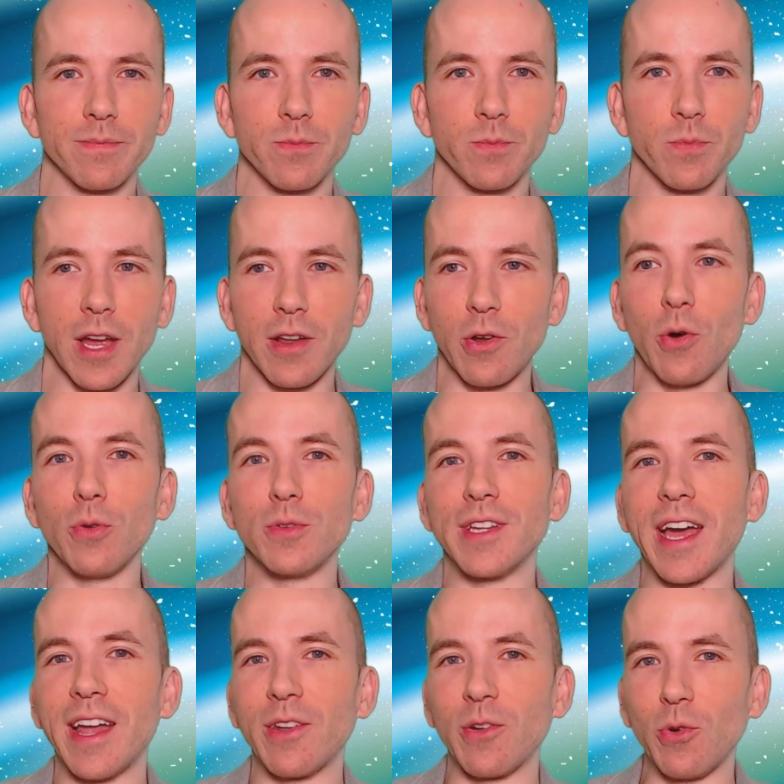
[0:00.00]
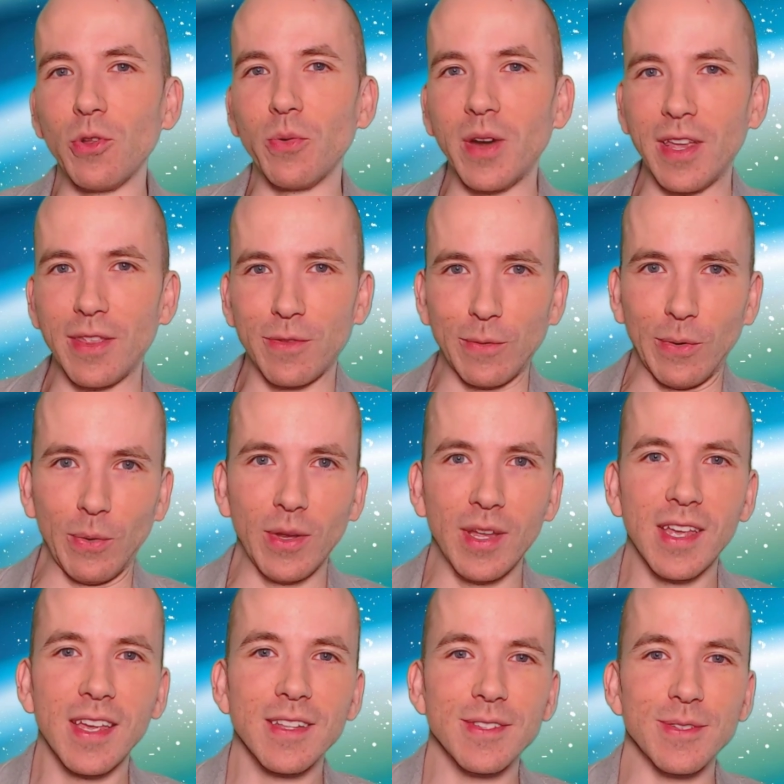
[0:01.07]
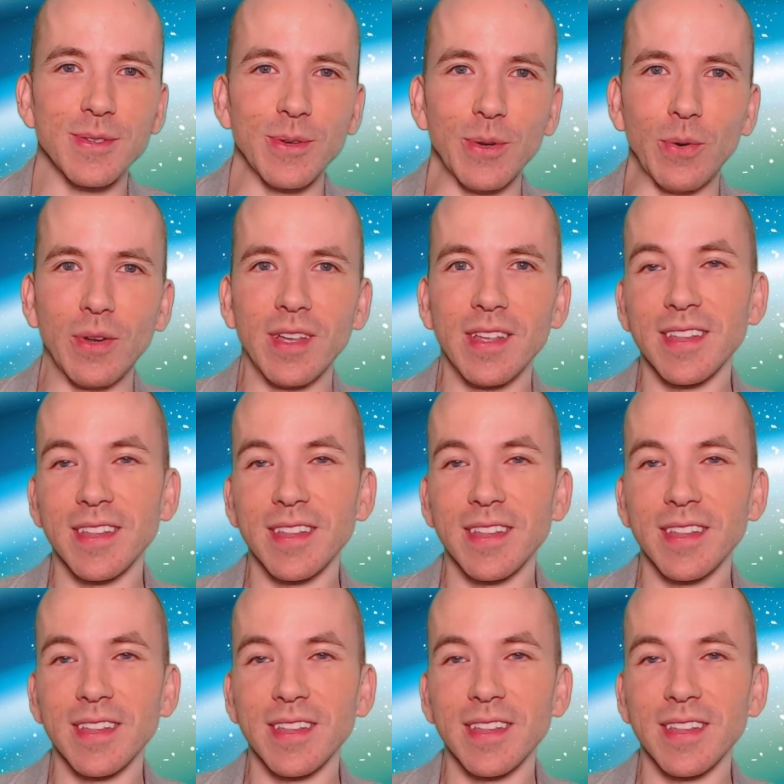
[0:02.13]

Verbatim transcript: I can hold your hand all the way through to